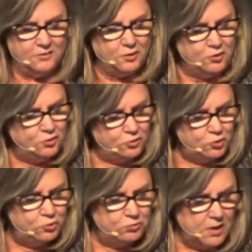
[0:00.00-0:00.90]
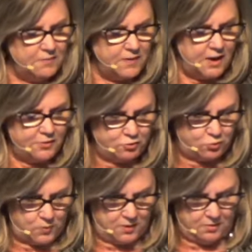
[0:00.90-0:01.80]
learn to love
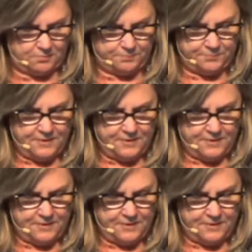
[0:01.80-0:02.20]
others well.